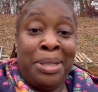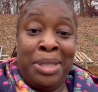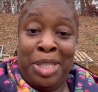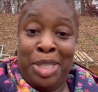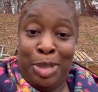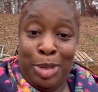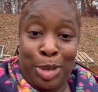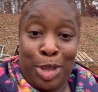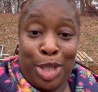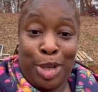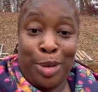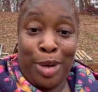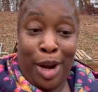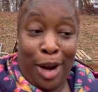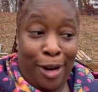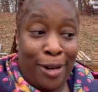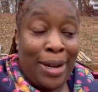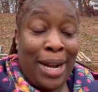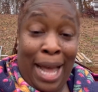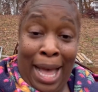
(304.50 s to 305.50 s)
use your
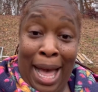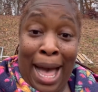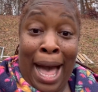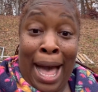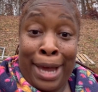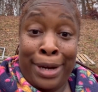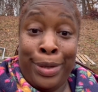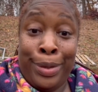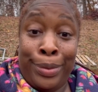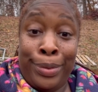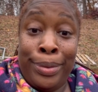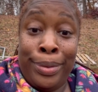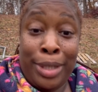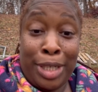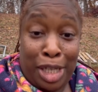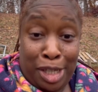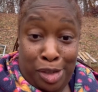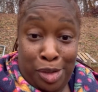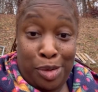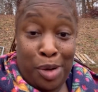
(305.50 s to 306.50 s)
dirt. I do,
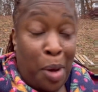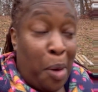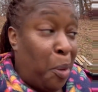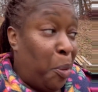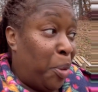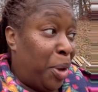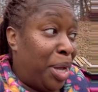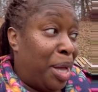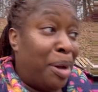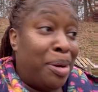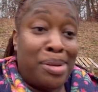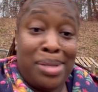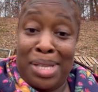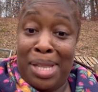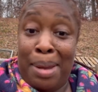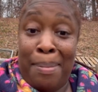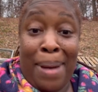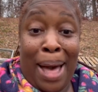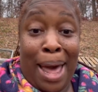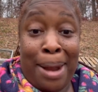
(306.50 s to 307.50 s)
because you know what goes in
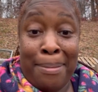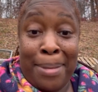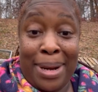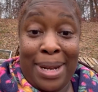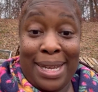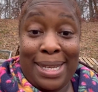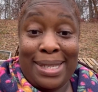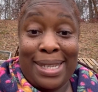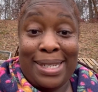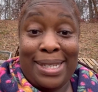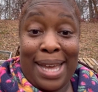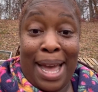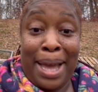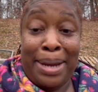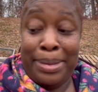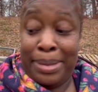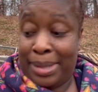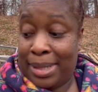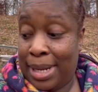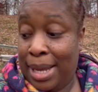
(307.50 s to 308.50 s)
the bottom of these
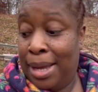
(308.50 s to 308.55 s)
containers?